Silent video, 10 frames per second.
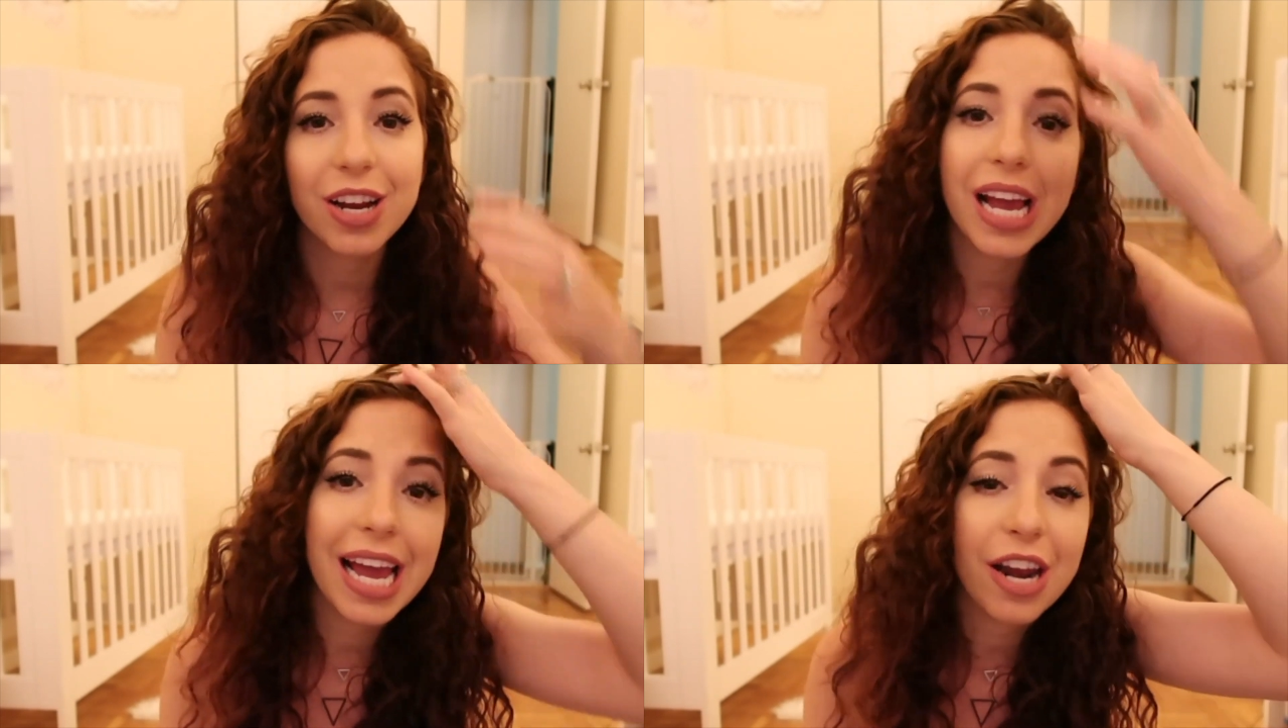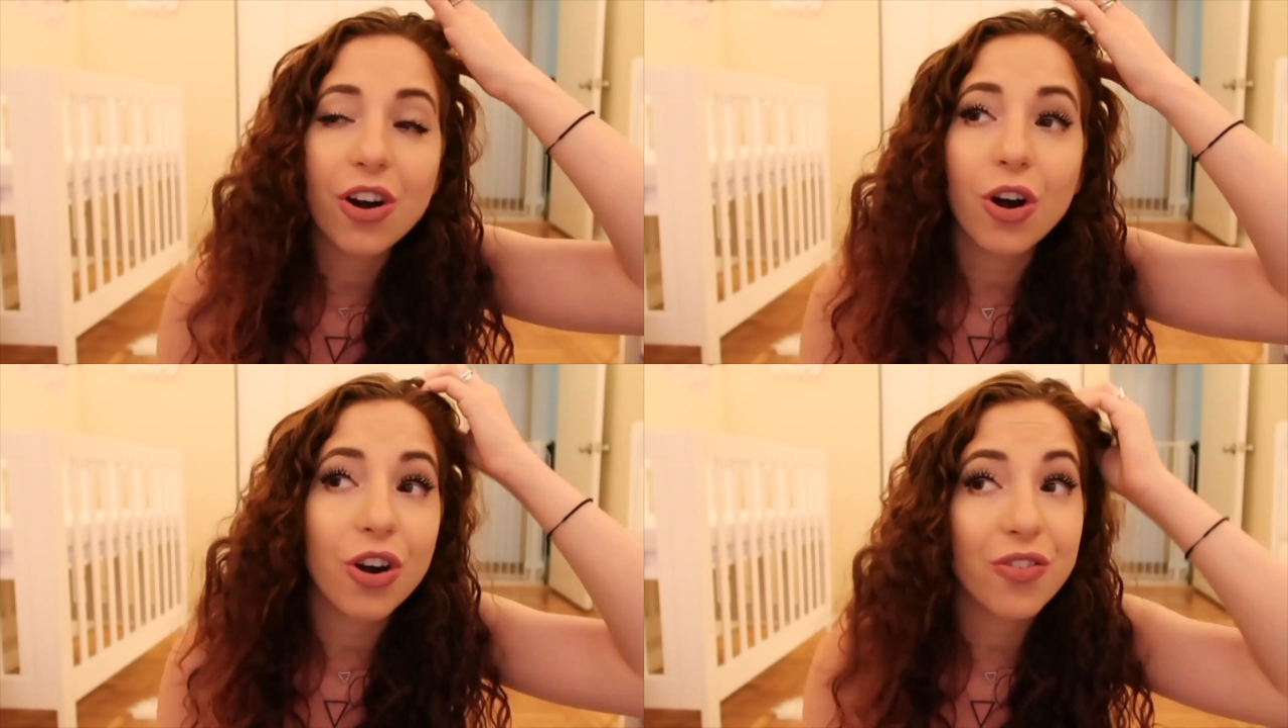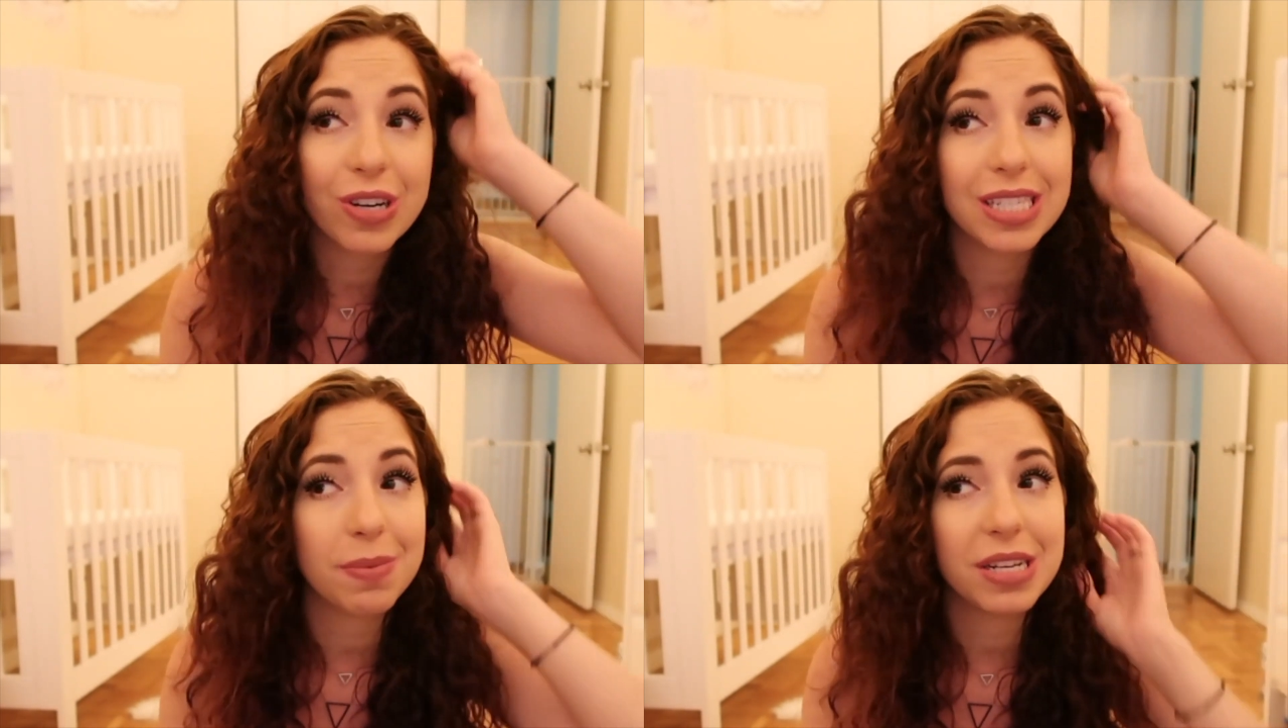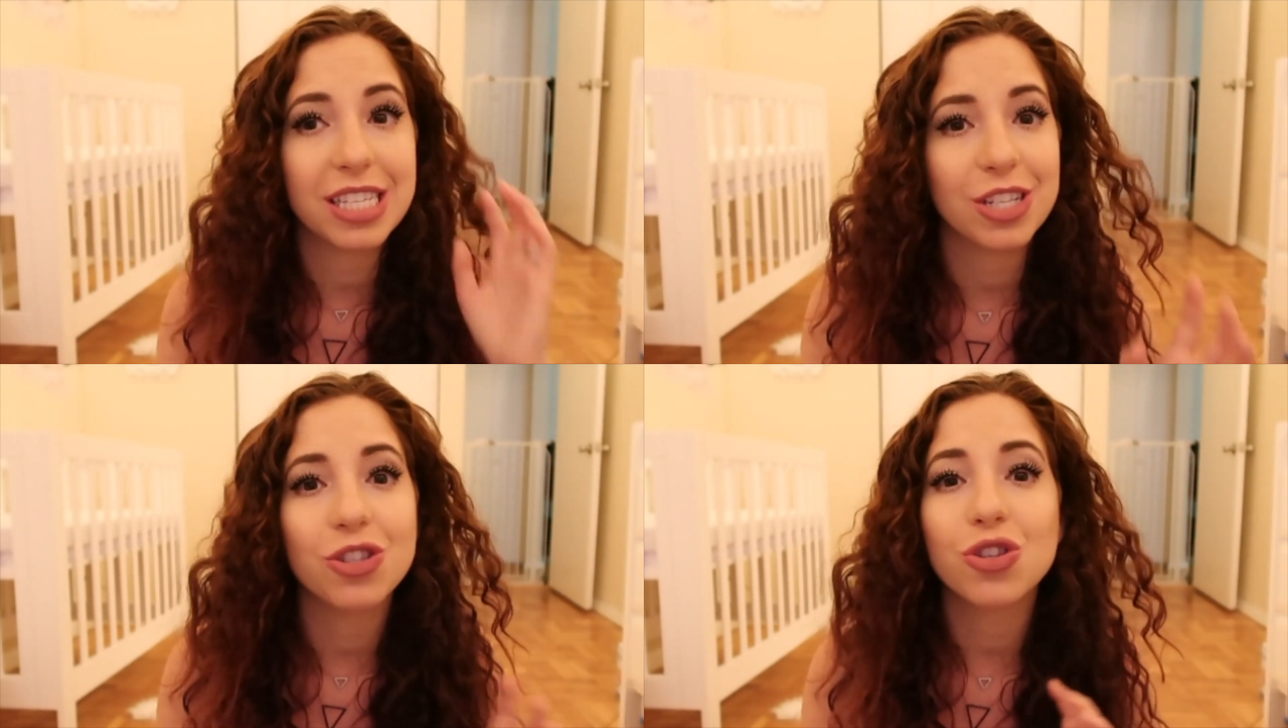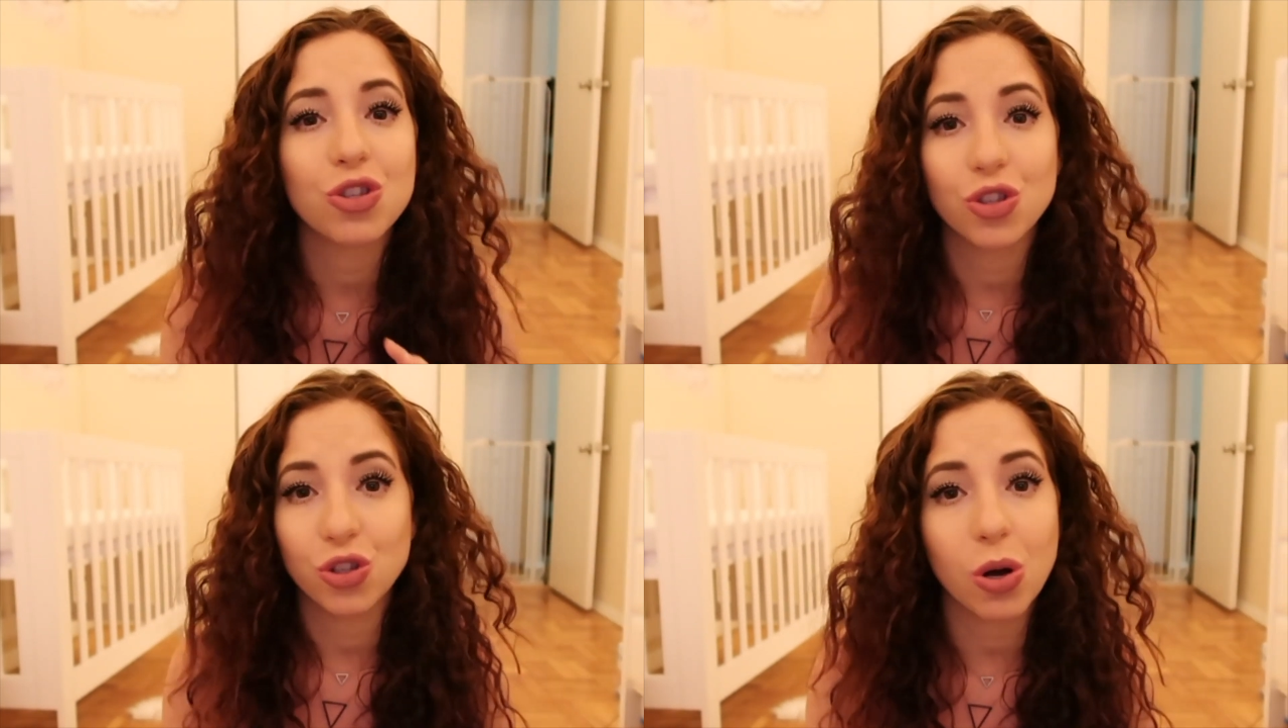it hurt for some reason
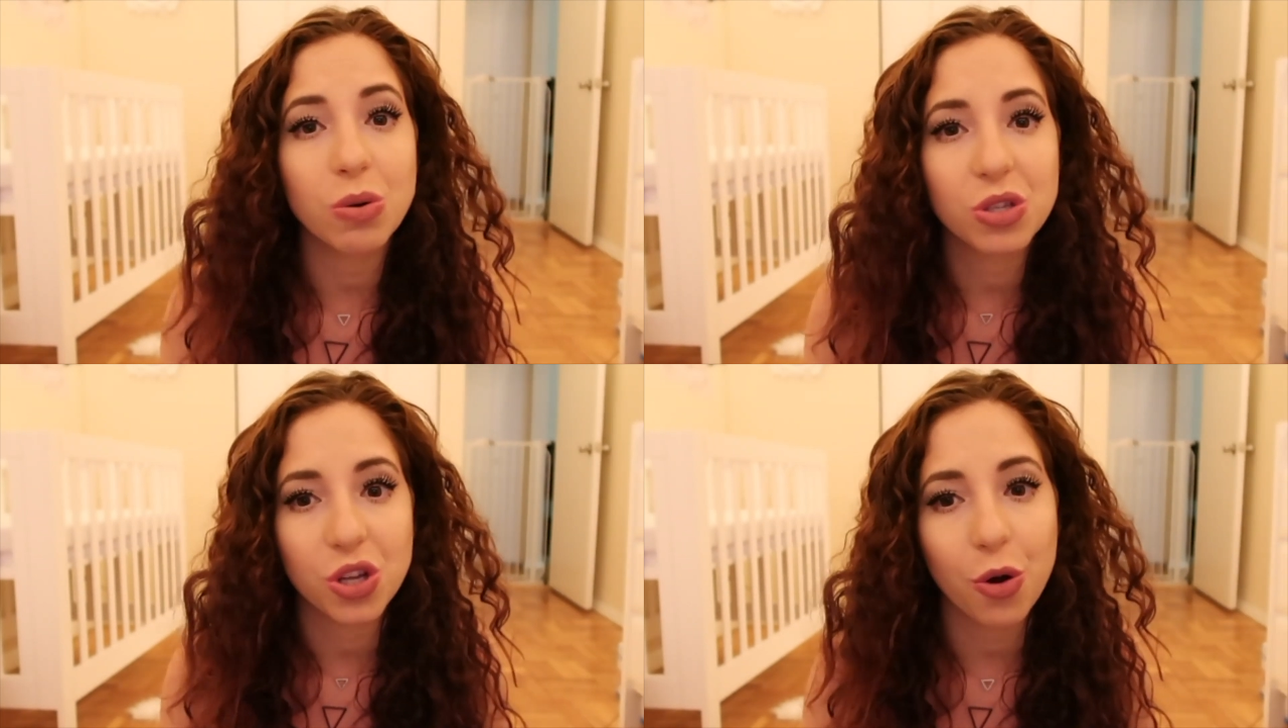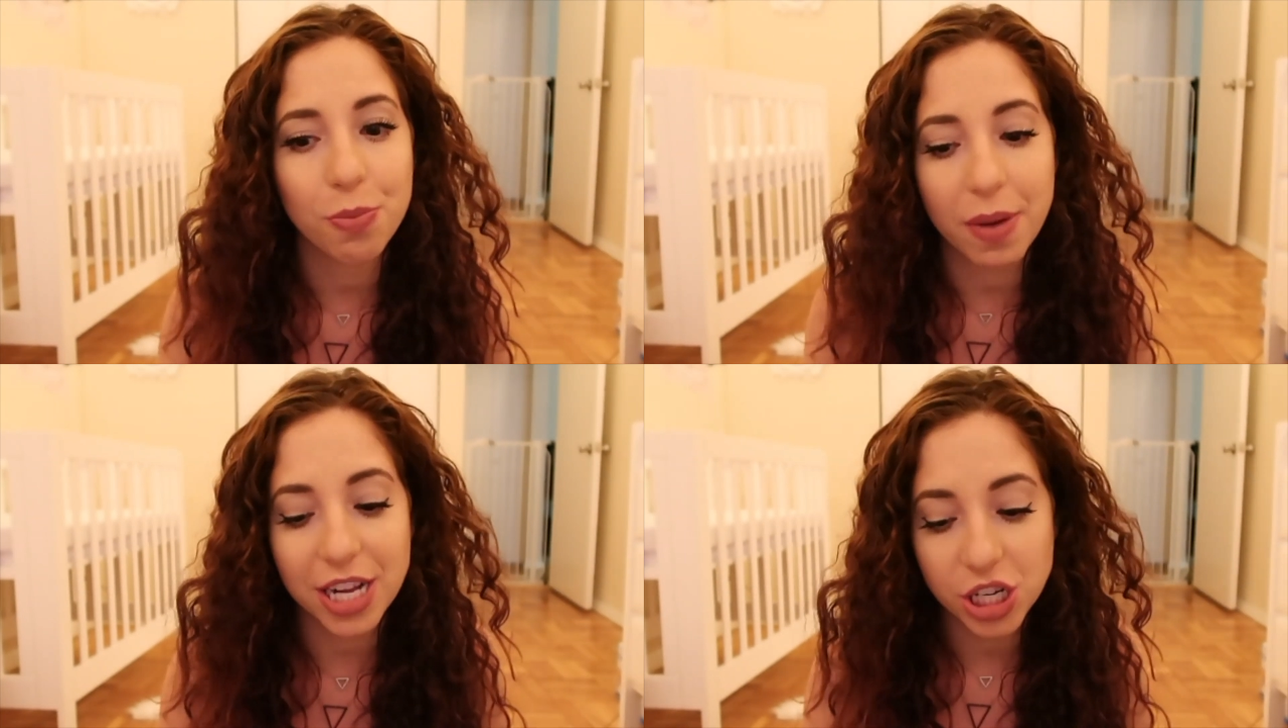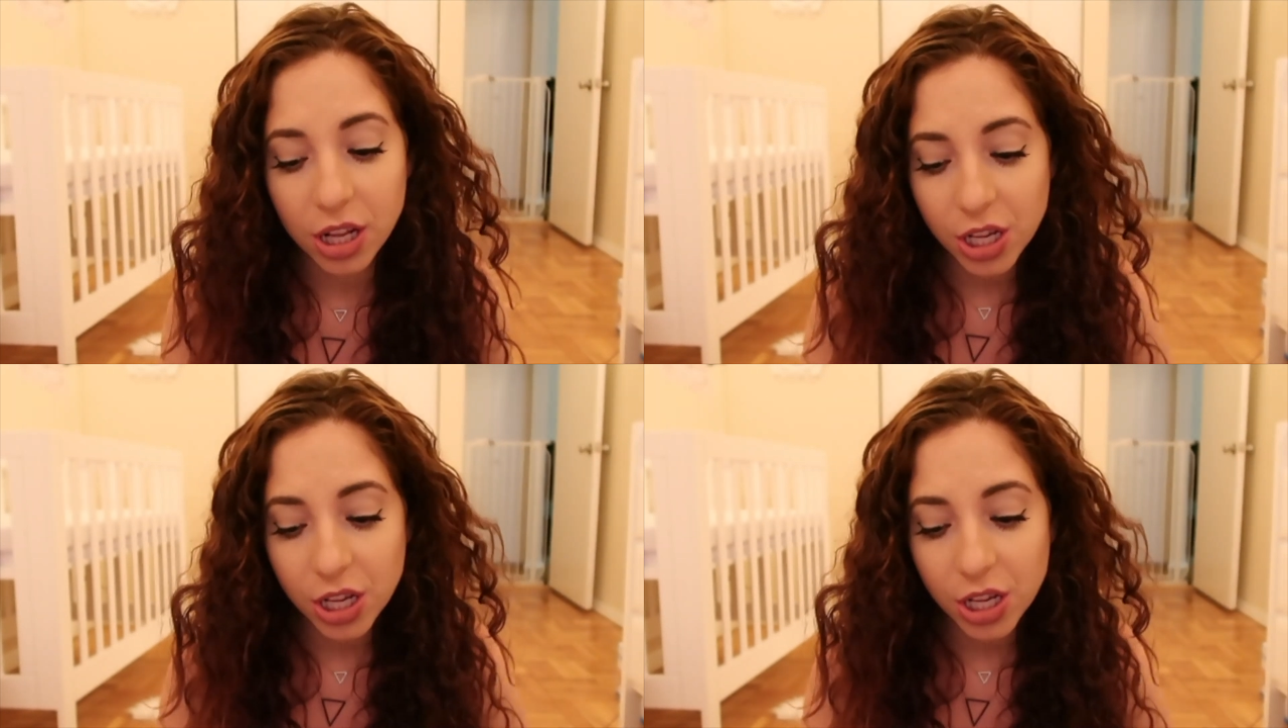so much.